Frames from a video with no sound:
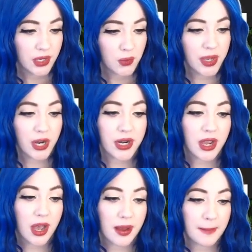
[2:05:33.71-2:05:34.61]
We are,
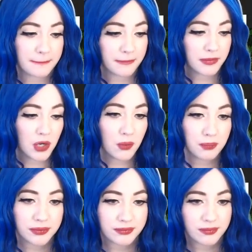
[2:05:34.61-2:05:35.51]
nope,
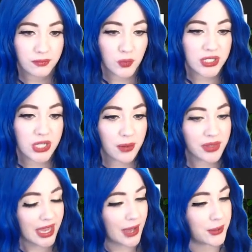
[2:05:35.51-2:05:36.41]
we start with a
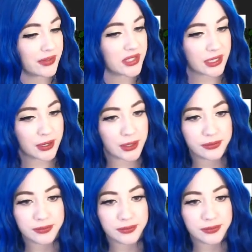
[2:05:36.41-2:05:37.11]
counter of 0,